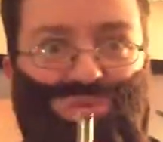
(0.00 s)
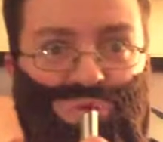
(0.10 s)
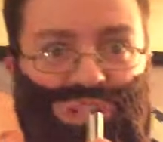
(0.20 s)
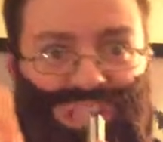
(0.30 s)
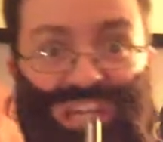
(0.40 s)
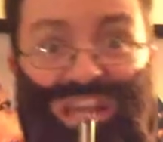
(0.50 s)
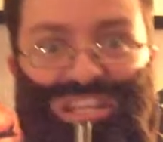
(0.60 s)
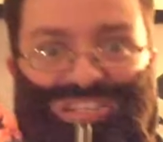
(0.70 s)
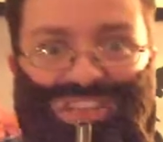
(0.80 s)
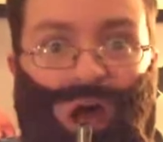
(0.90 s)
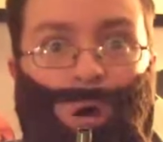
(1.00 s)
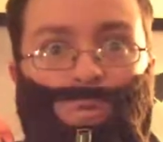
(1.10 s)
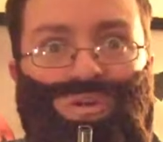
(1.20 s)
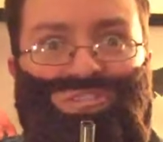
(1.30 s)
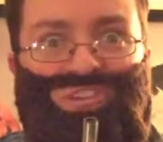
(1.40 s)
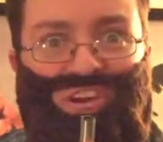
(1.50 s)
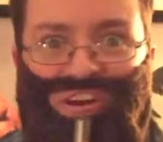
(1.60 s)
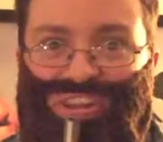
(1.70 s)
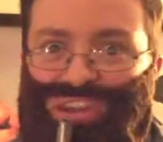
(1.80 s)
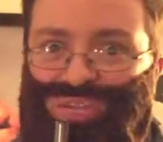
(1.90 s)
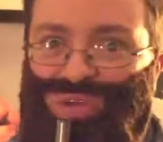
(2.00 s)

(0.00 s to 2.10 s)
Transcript: Release. We'll see you all next